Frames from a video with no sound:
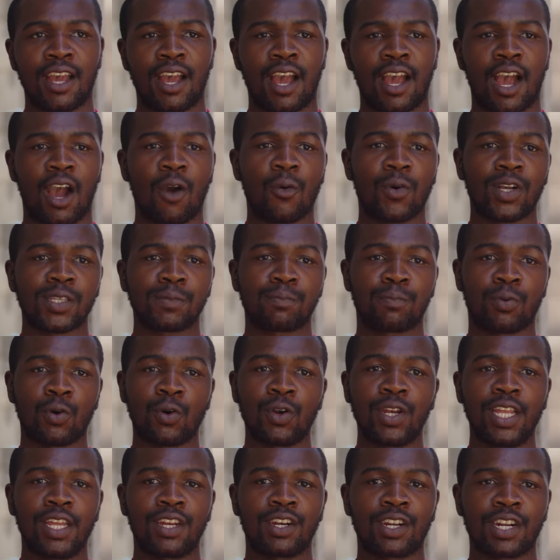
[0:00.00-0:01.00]
I was
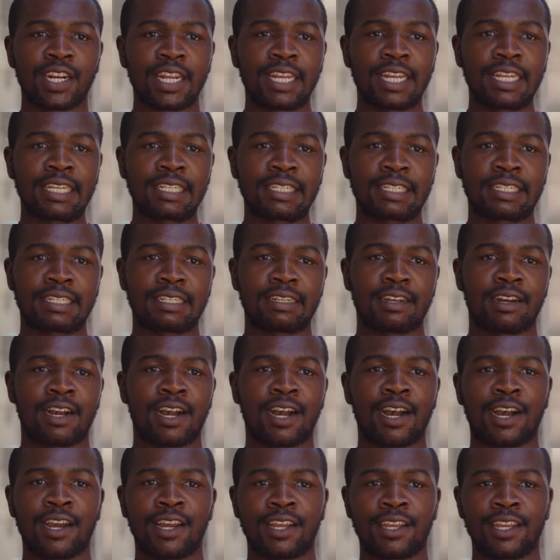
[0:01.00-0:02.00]
born and raised
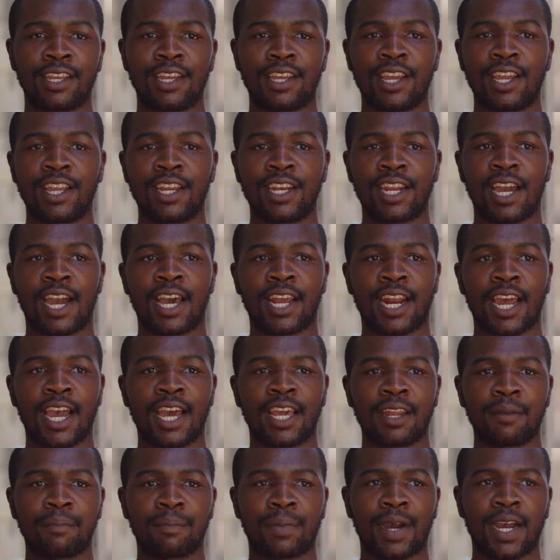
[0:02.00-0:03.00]
uh, here in
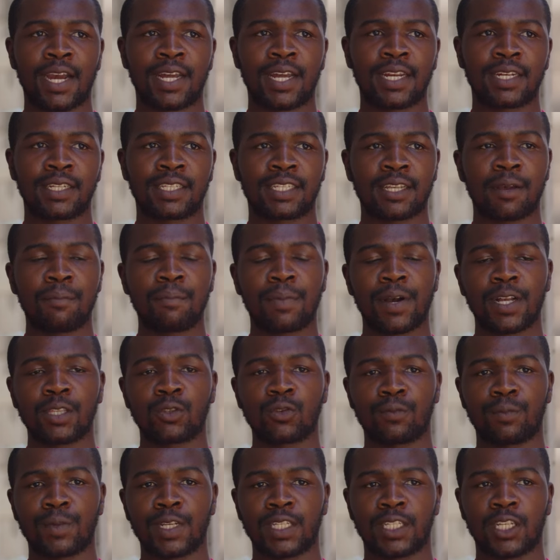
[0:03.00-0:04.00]
Harare, but some
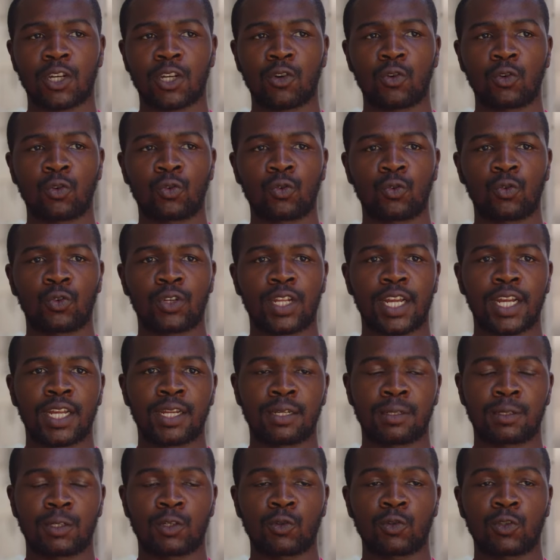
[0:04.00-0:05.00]
parts of my childhood I
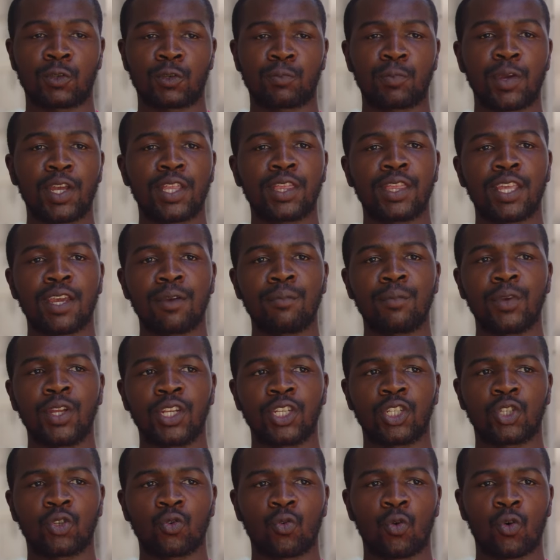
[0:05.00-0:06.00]
had to spend them
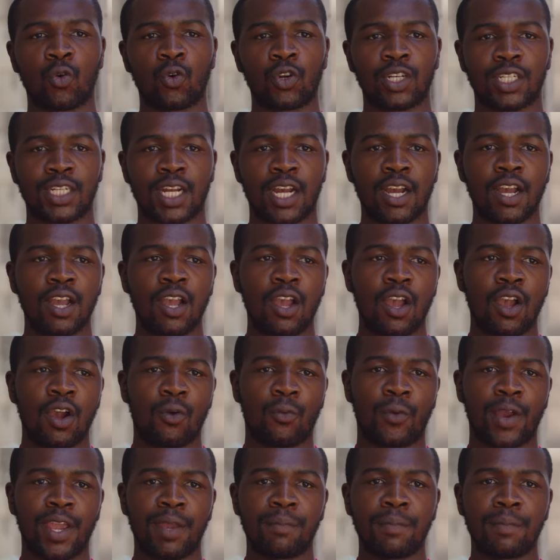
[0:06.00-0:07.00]
in Chihota,
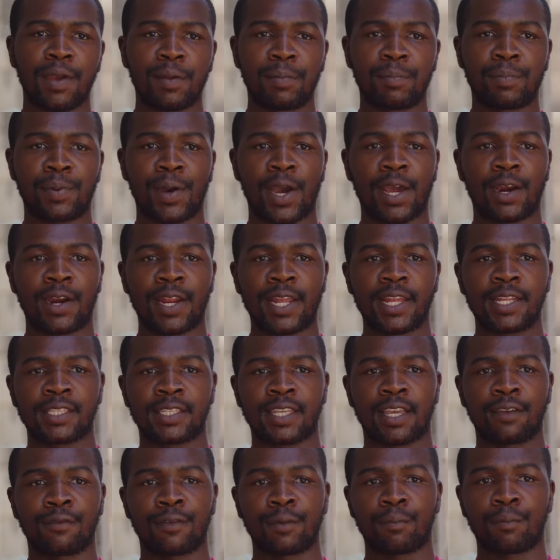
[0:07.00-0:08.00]
where my
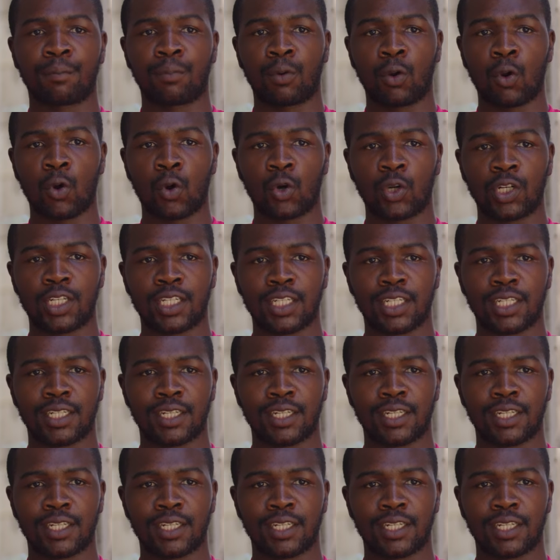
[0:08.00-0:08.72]
parents have a plot